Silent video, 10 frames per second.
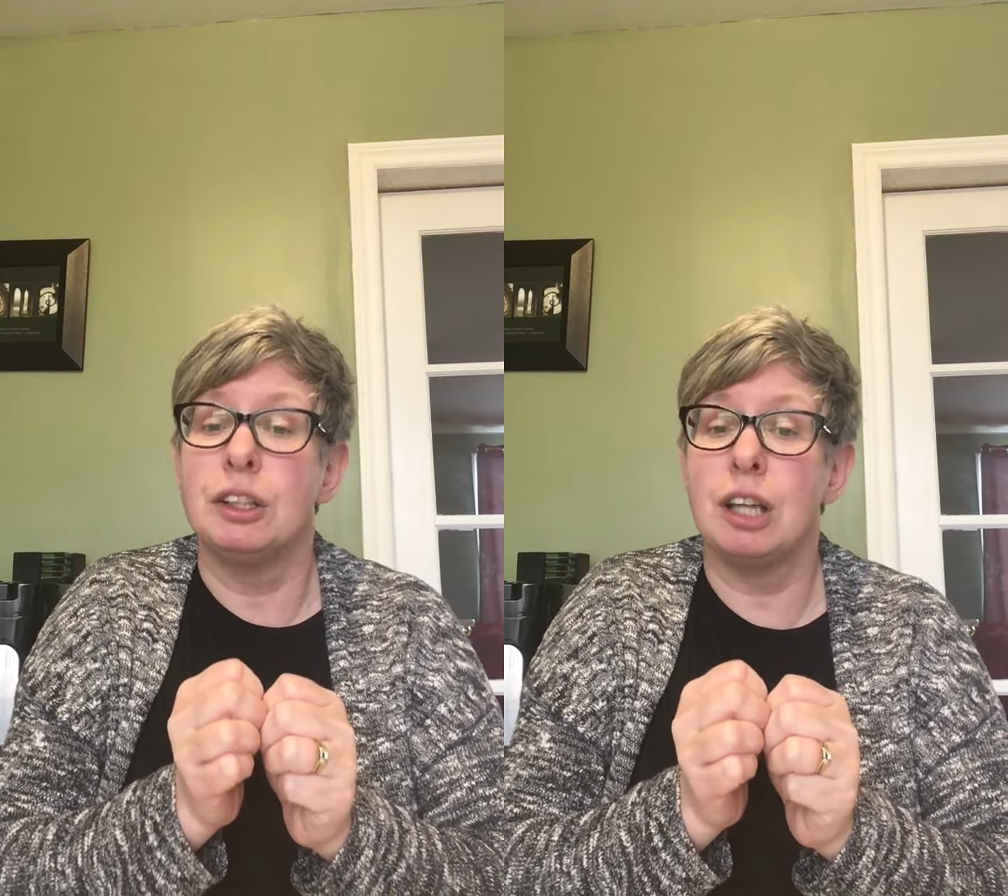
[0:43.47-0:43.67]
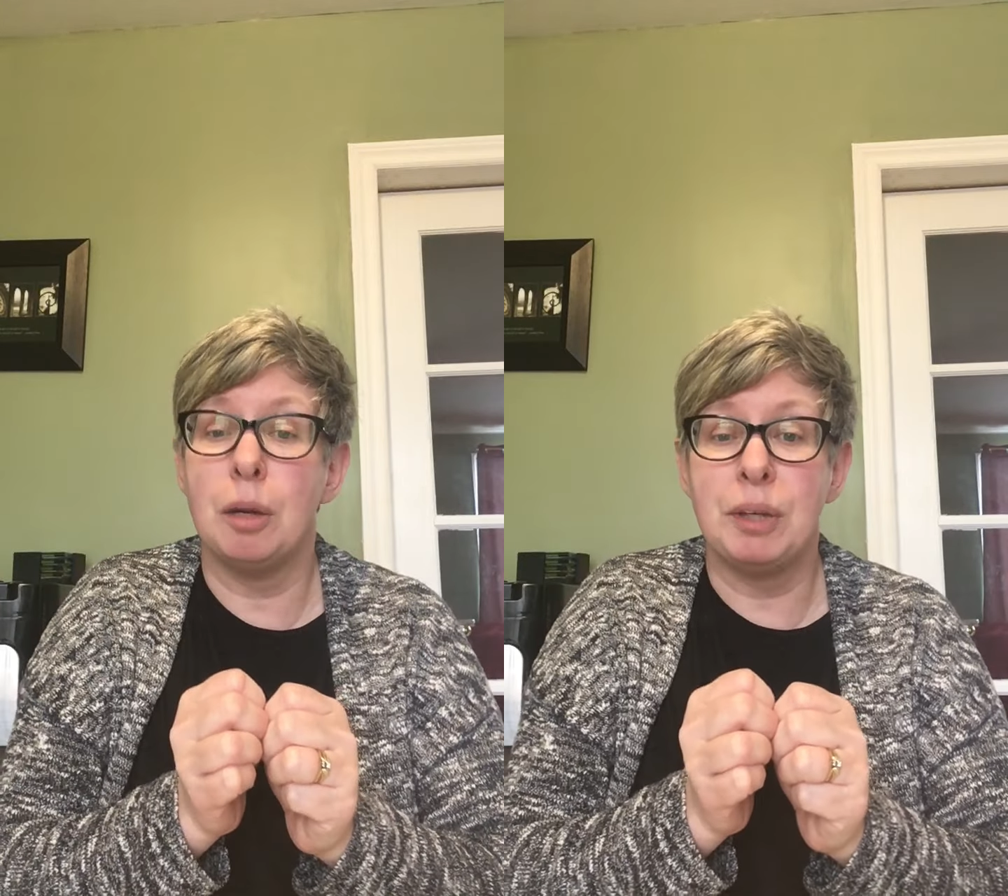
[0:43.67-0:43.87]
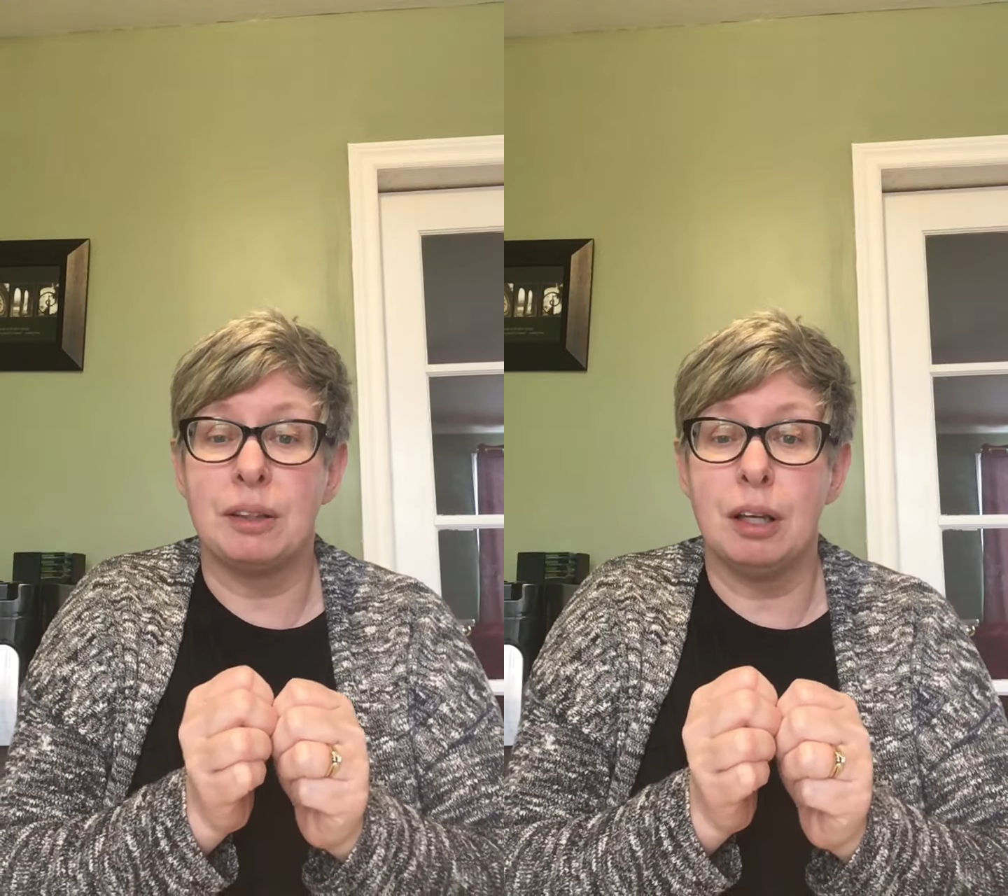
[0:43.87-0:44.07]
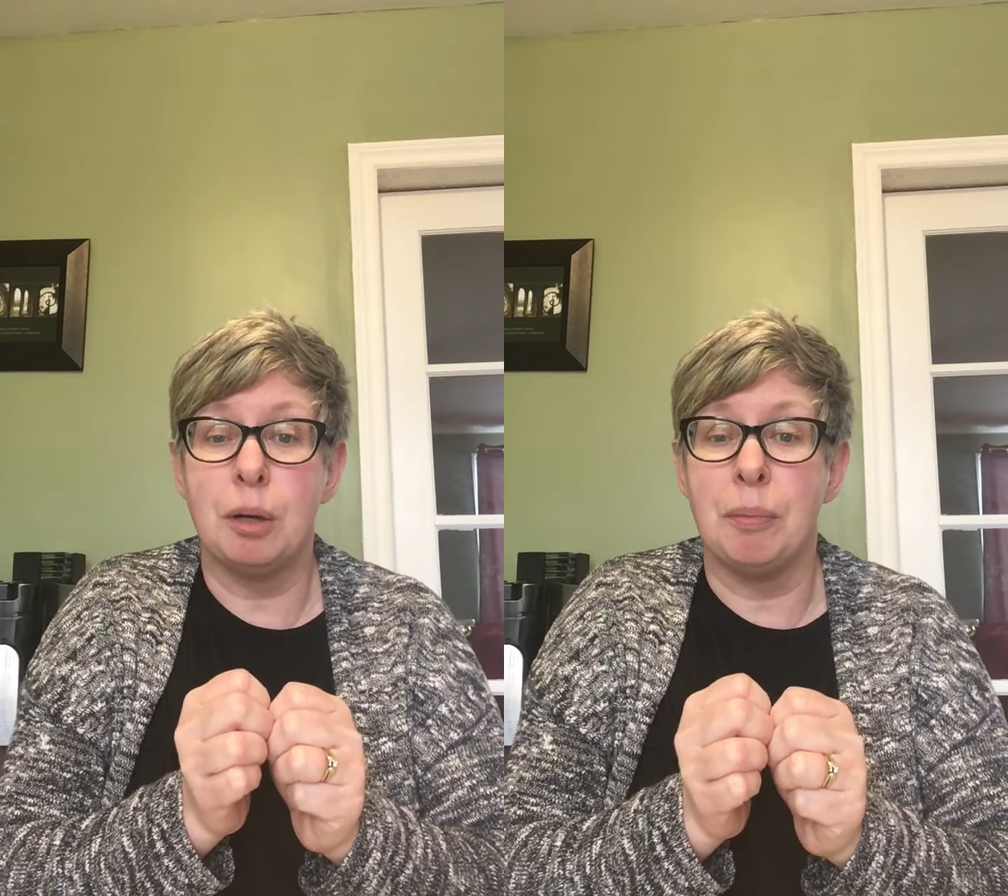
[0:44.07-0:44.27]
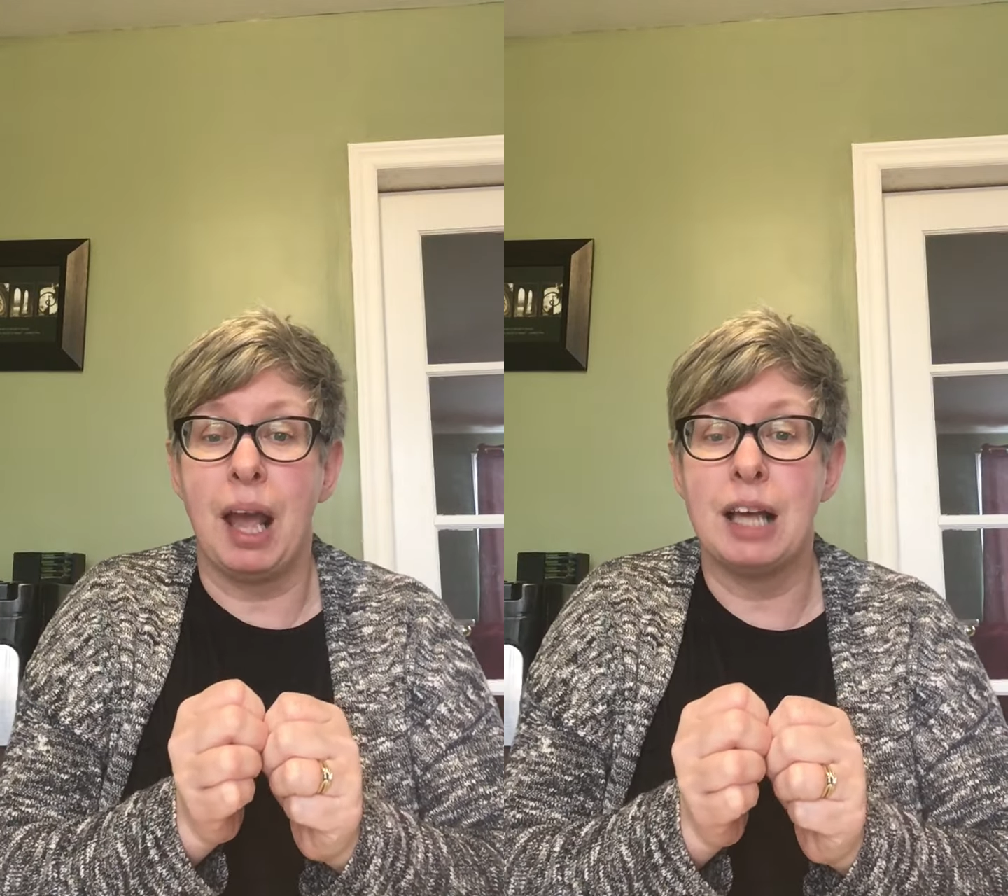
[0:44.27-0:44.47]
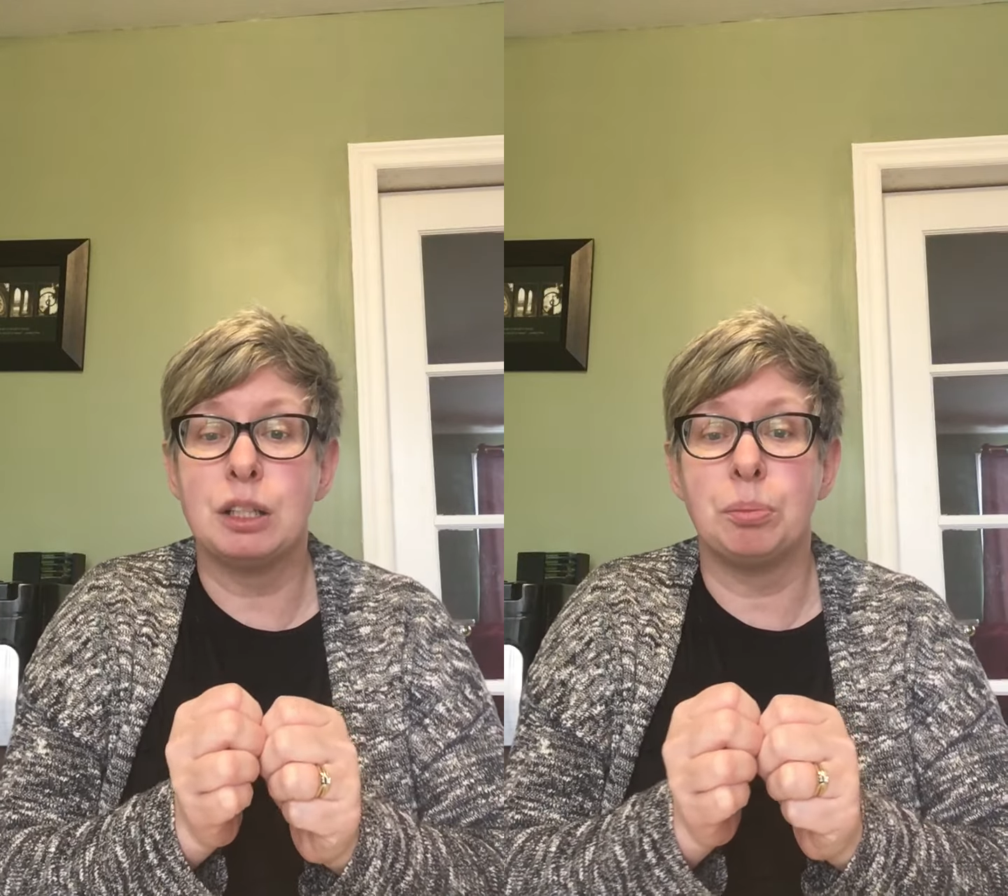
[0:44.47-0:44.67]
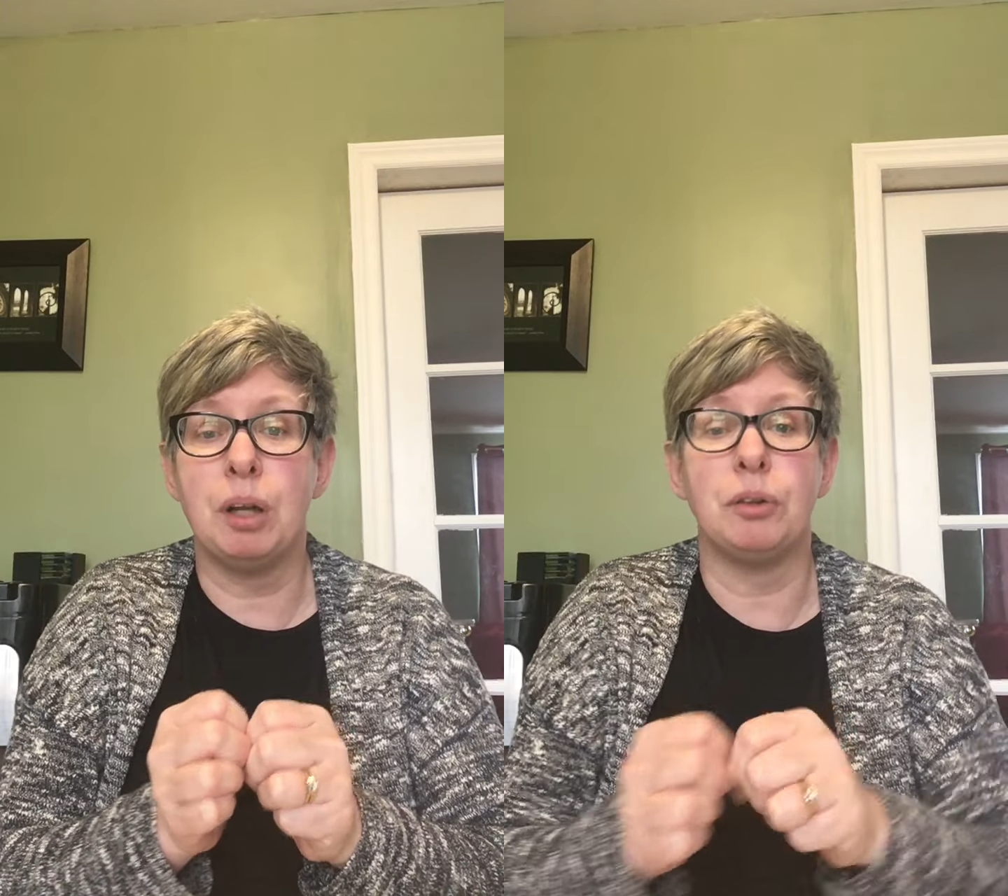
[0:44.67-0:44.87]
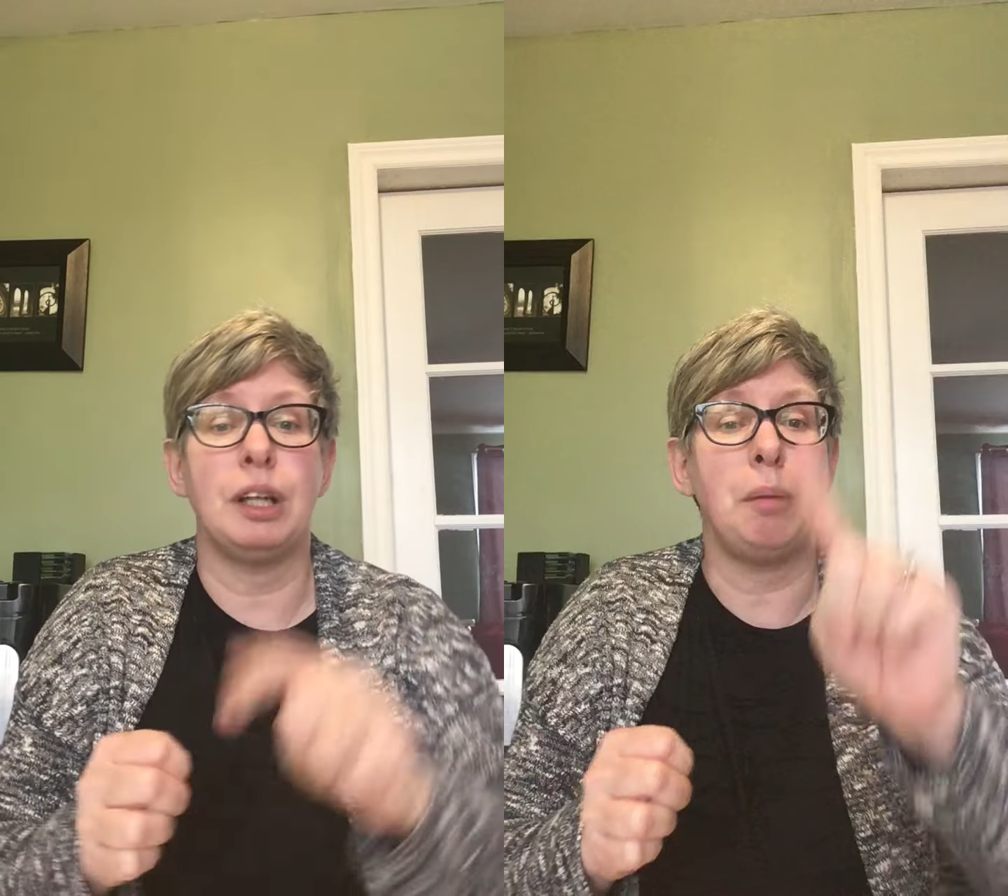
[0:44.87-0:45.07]
Tommy Thumb has a
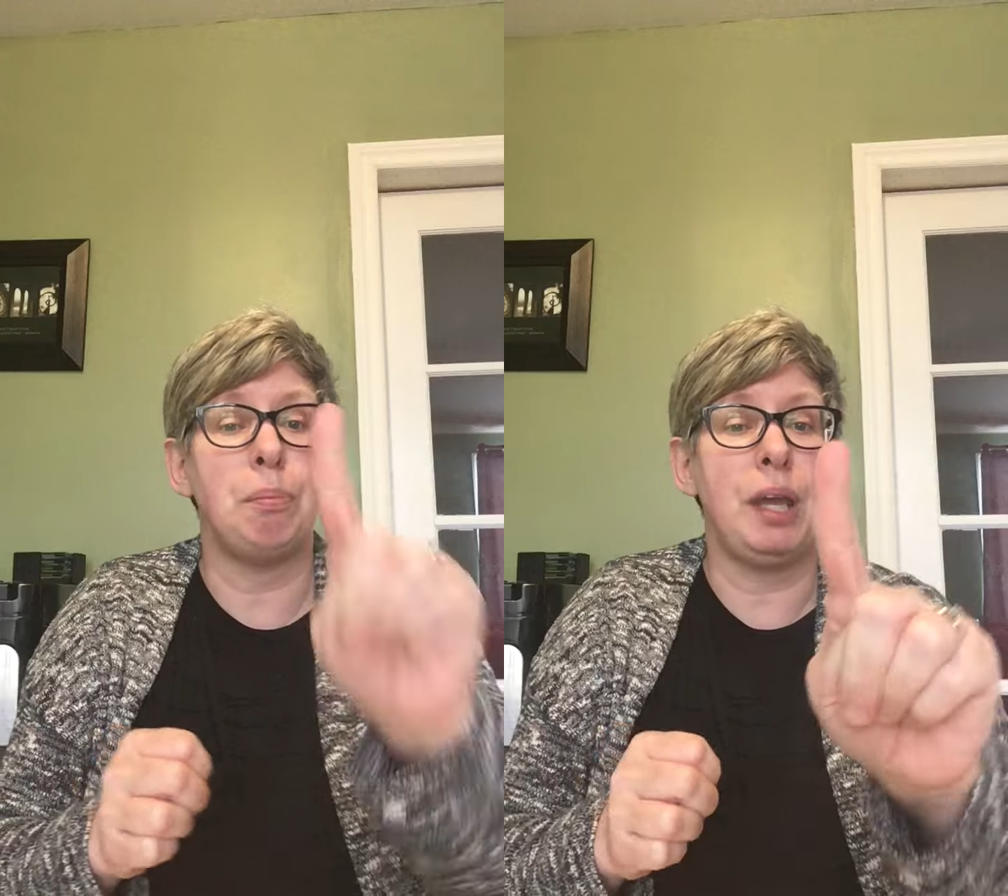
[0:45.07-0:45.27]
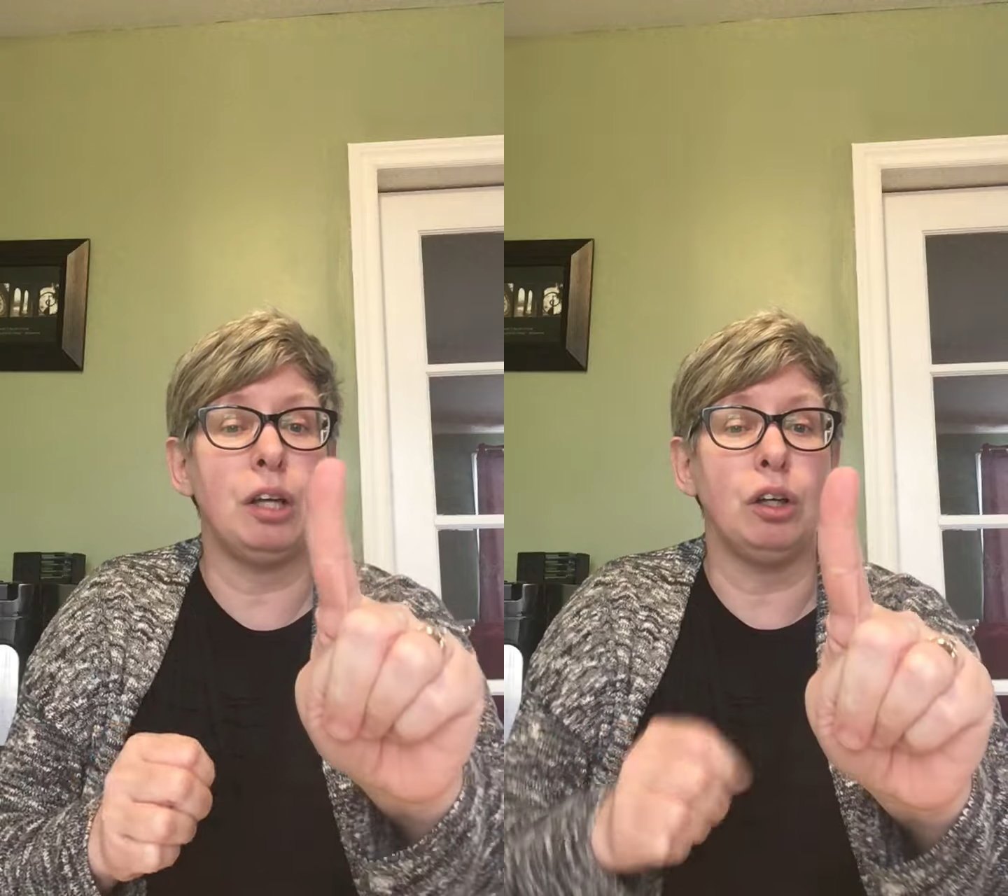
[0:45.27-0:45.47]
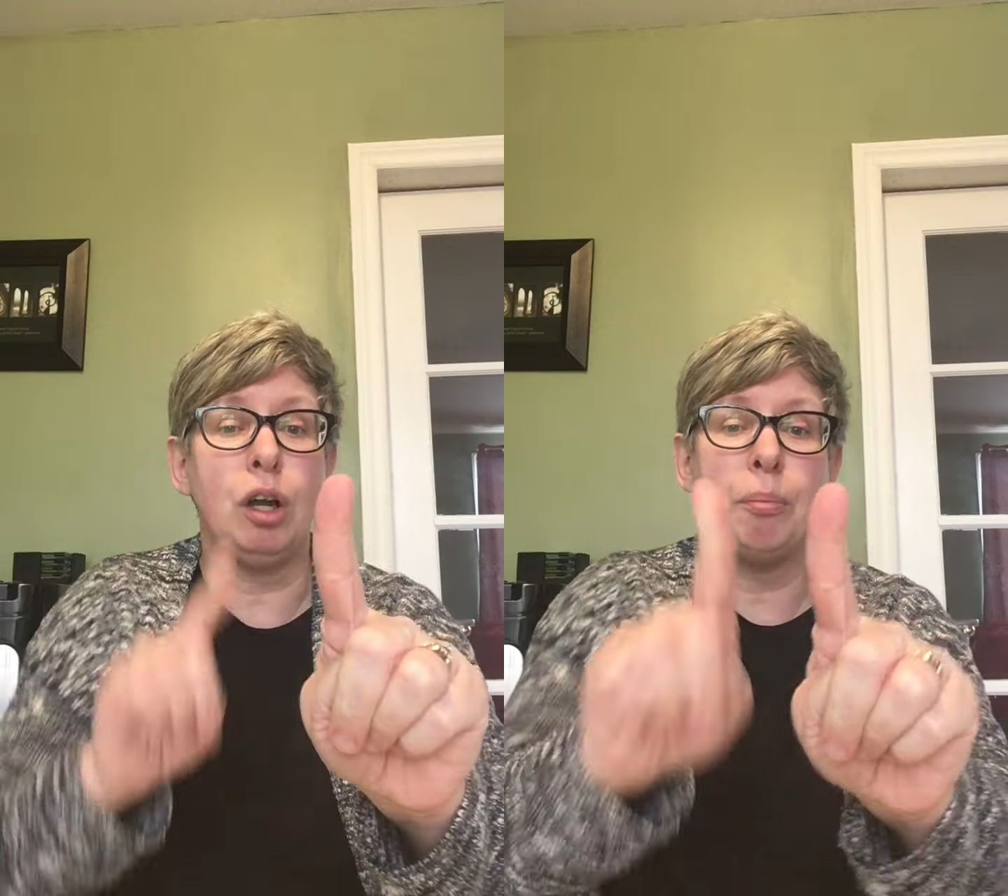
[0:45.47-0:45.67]
brother named Peter